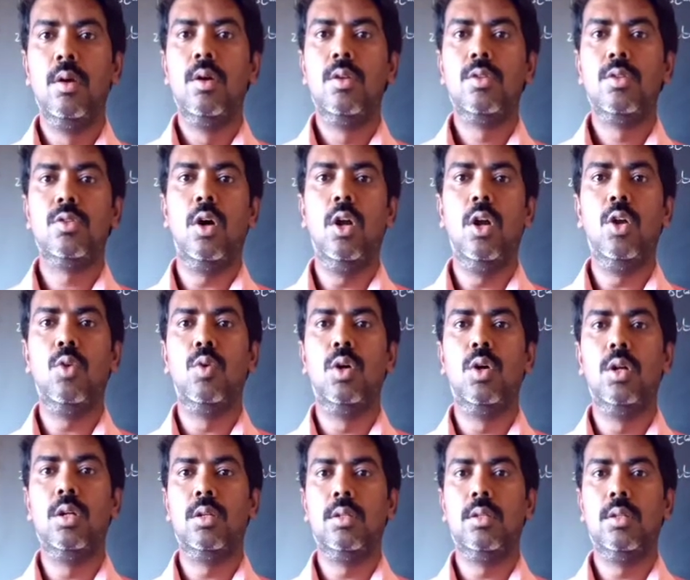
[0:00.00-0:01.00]
Salt
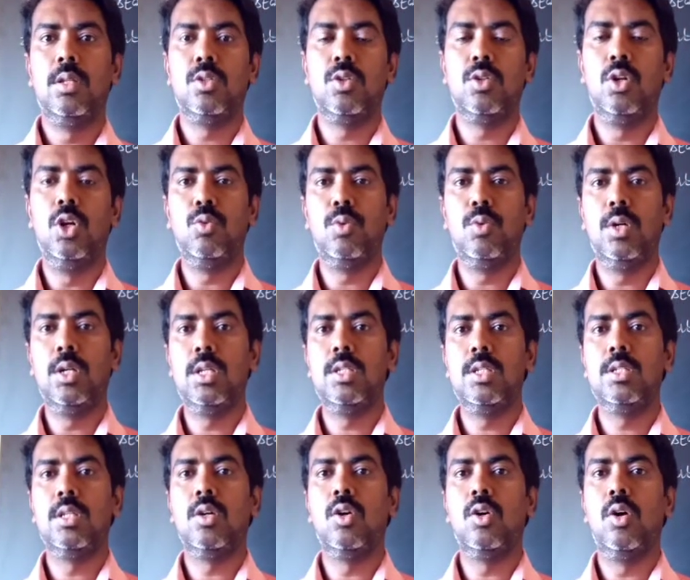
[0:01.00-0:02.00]
water. The salt water
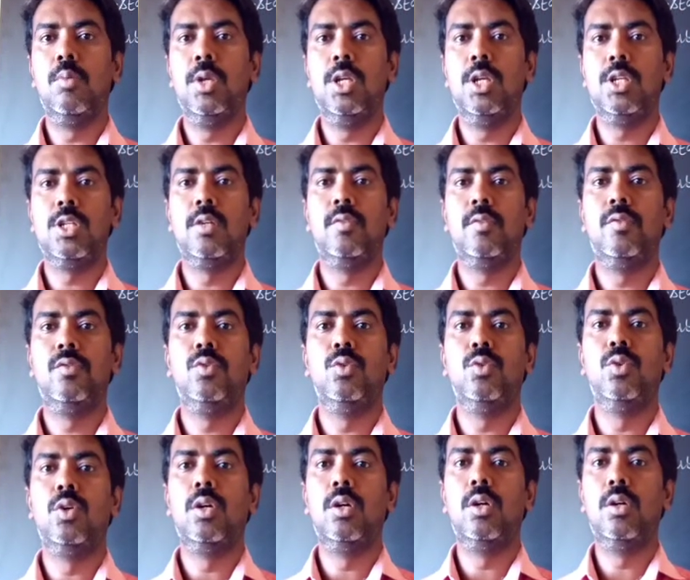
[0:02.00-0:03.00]
is the combination of
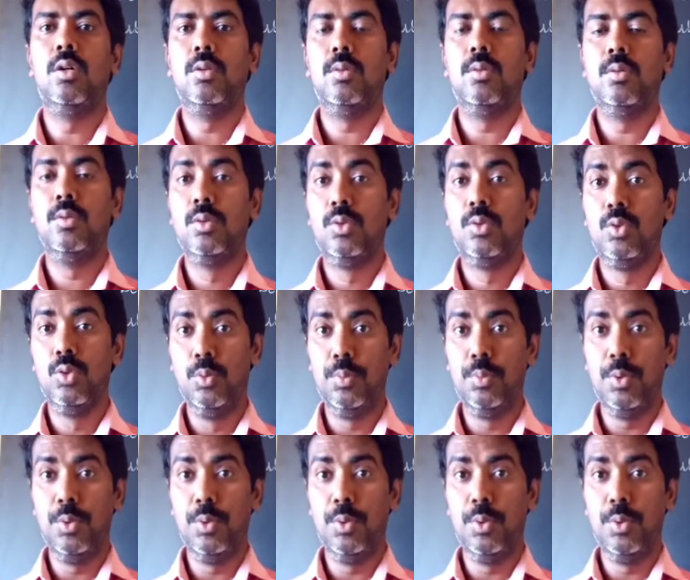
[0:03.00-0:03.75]
two